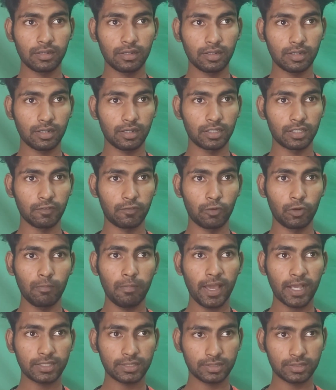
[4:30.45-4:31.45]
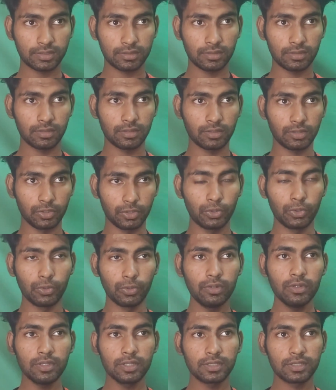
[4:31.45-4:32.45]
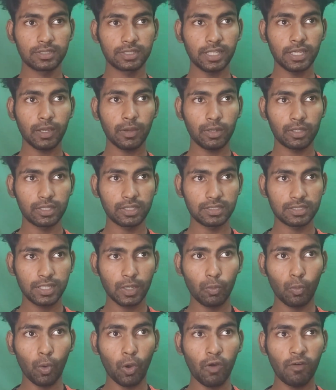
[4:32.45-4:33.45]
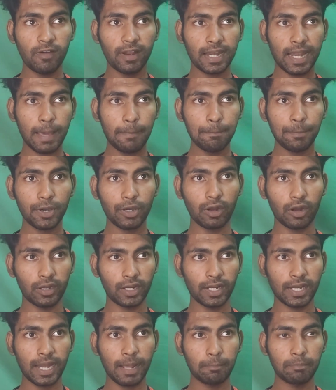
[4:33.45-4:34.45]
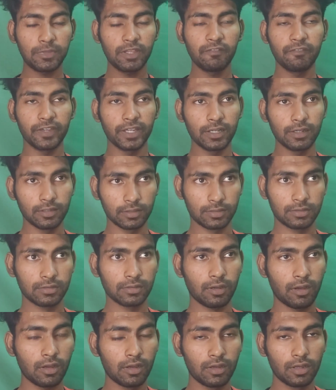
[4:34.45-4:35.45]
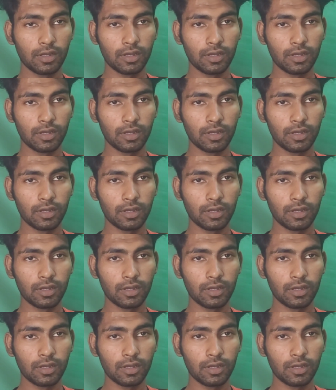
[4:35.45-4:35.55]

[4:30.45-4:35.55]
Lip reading: the fullbacks do is they overlap or underlap the wingers,